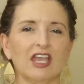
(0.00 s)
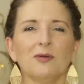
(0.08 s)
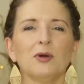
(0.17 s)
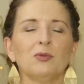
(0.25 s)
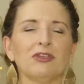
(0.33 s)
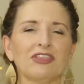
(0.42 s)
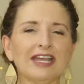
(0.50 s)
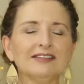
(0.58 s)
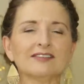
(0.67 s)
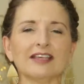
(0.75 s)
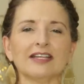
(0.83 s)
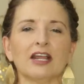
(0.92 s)
But with that
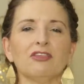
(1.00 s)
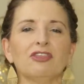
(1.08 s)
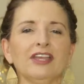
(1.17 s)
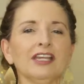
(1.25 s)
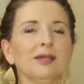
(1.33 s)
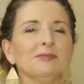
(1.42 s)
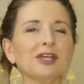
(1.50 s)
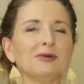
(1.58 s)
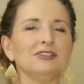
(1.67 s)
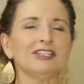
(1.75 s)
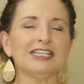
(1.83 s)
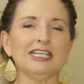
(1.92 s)
said, I think I'm
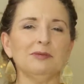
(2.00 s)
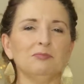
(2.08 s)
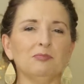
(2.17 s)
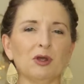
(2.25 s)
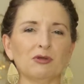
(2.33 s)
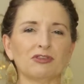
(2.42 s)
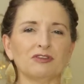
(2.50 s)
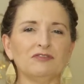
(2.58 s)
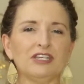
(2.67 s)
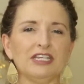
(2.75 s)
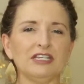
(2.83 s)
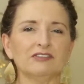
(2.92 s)
going to keep both of
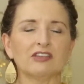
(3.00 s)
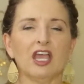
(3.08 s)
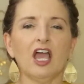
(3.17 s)
these.